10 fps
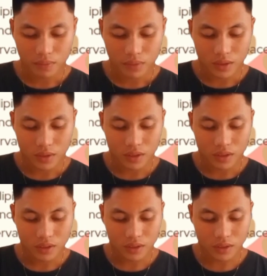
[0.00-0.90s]

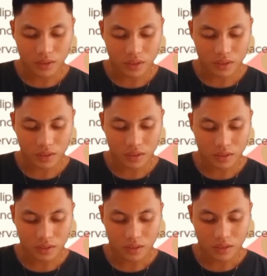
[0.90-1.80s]
unison
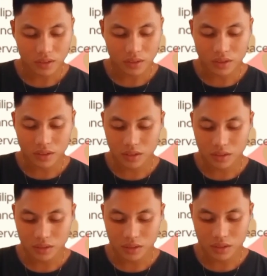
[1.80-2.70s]
and in order
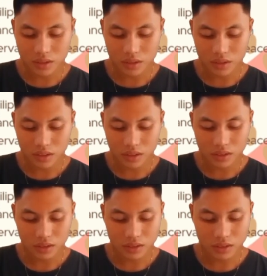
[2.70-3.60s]
to
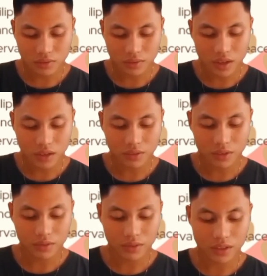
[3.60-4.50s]
raise the flag for
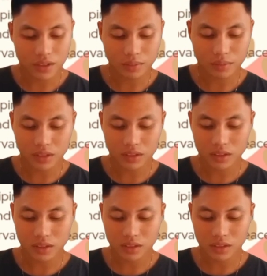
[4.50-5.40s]
freedom that
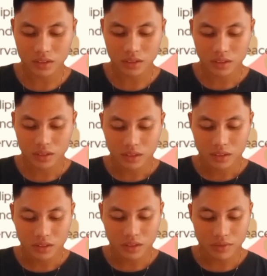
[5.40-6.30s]
later
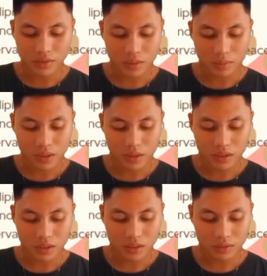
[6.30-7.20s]
then the
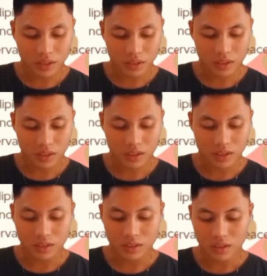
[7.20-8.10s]
Filipinos have
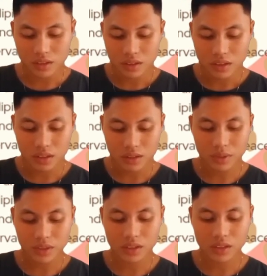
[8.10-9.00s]
succeeded. Late
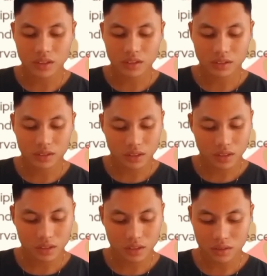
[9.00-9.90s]
President C.
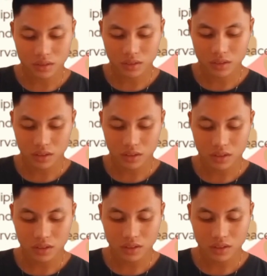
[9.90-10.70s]
Aquino stated,